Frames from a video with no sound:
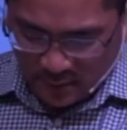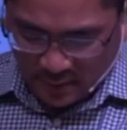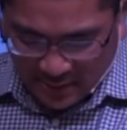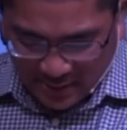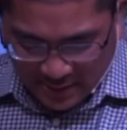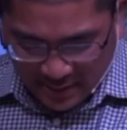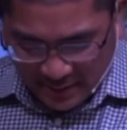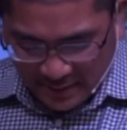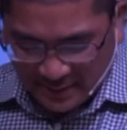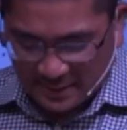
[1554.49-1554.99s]
his
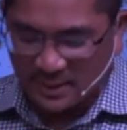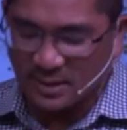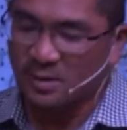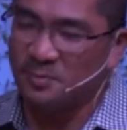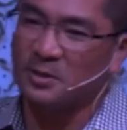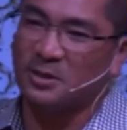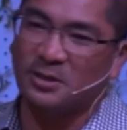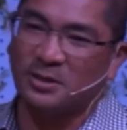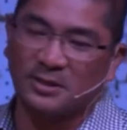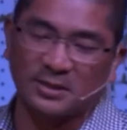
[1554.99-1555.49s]
senses
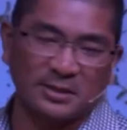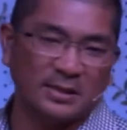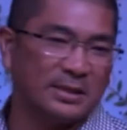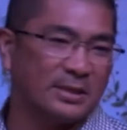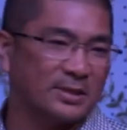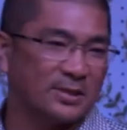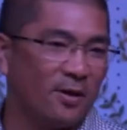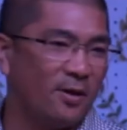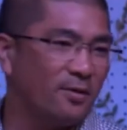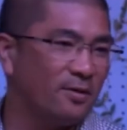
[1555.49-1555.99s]
because he
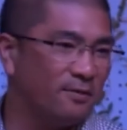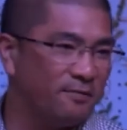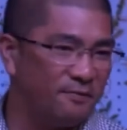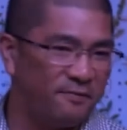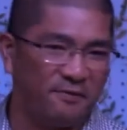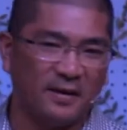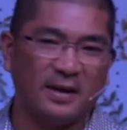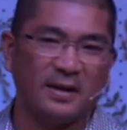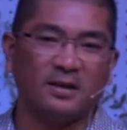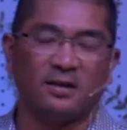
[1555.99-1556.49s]
saw the
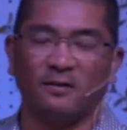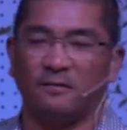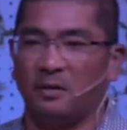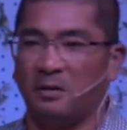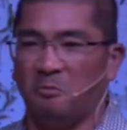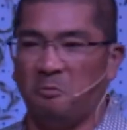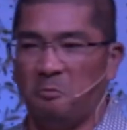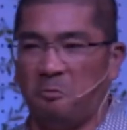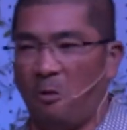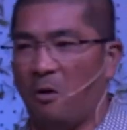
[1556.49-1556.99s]
faith of a
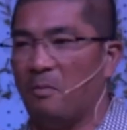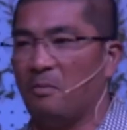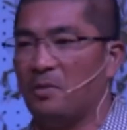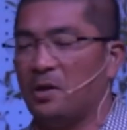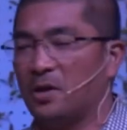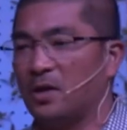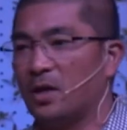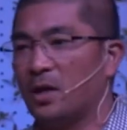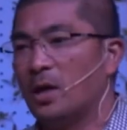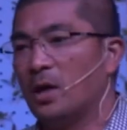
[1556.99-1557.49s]

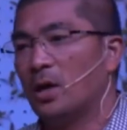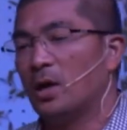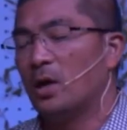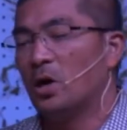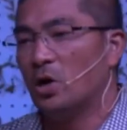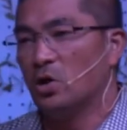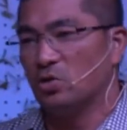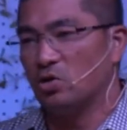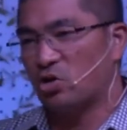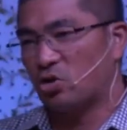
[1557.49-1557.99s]
woman
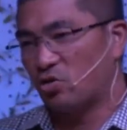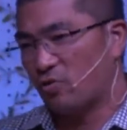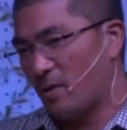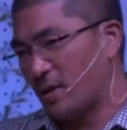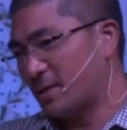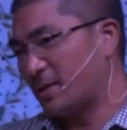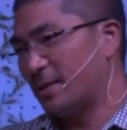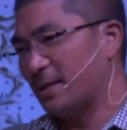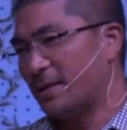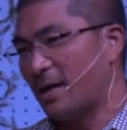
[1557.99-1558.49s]
who
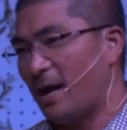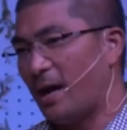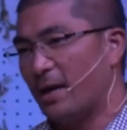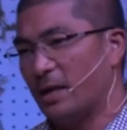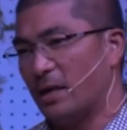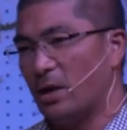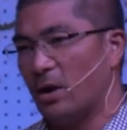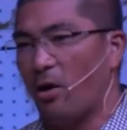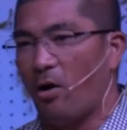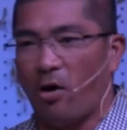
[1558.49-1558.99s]
trusted God
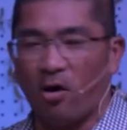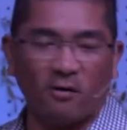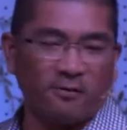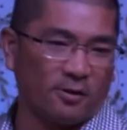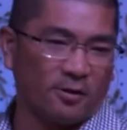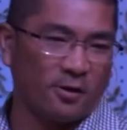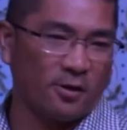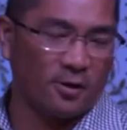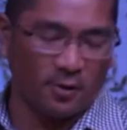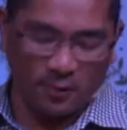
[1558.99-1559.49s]
in all of
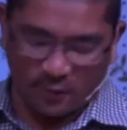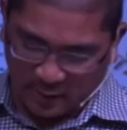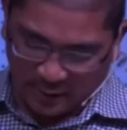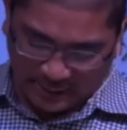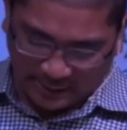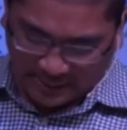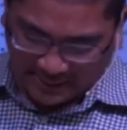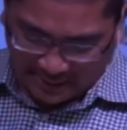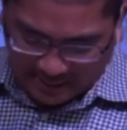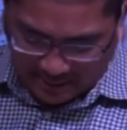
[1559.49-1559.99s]
her hurt
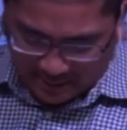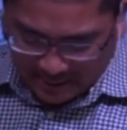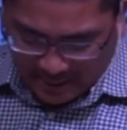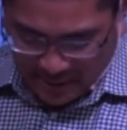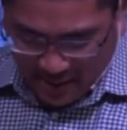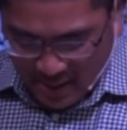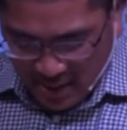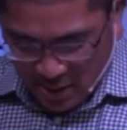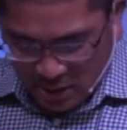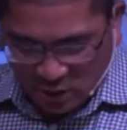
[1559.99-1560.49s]
and
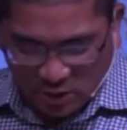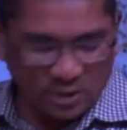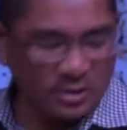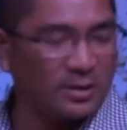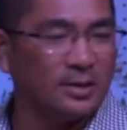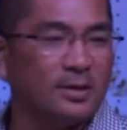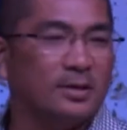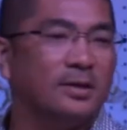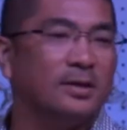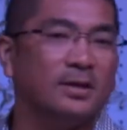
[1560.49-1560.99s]
said,
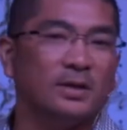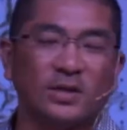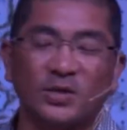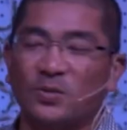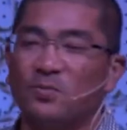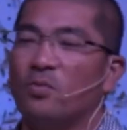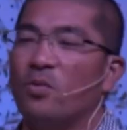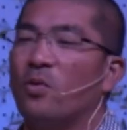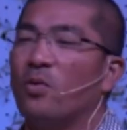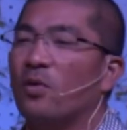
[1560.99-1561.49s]
She is
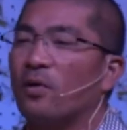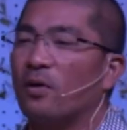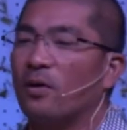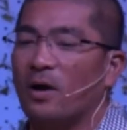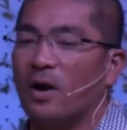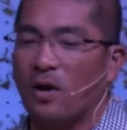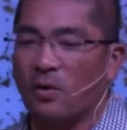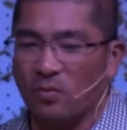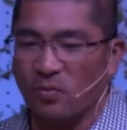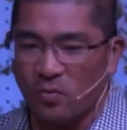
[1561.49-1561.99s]

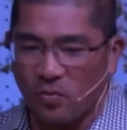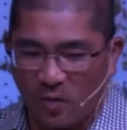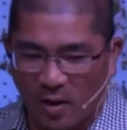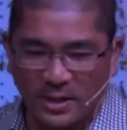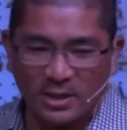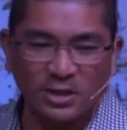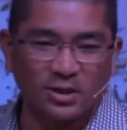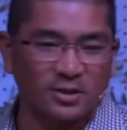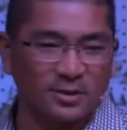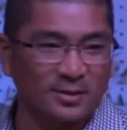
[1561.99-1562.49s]
more
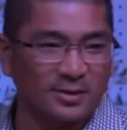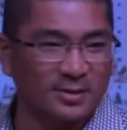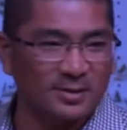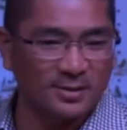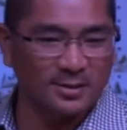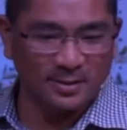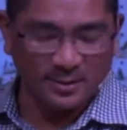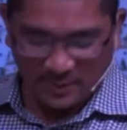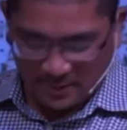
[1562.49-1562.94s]
righteous